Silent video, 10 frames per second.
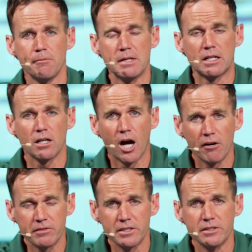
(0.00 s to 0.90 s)
Be
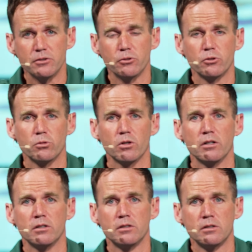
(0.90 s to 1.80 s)
confident in who you
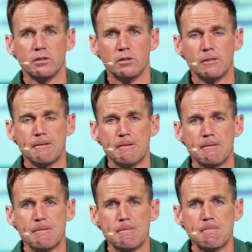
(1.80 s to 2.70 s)
are.
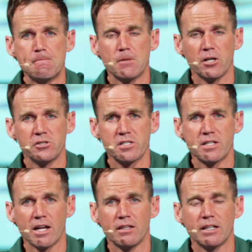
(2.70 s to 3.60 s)

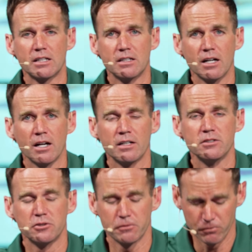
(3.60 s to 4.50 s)
Understand that God
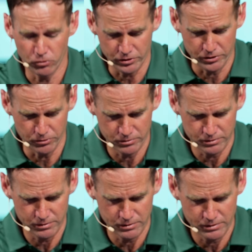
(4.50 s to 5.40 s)
is for you.
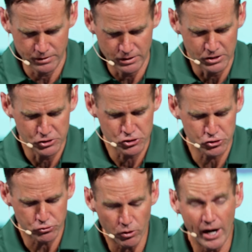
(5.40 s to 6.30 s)

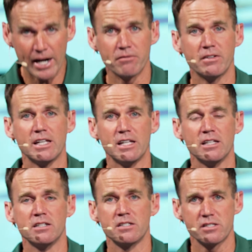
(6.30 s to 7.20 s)
Strive
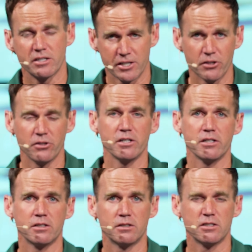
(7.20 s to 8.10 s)
in security.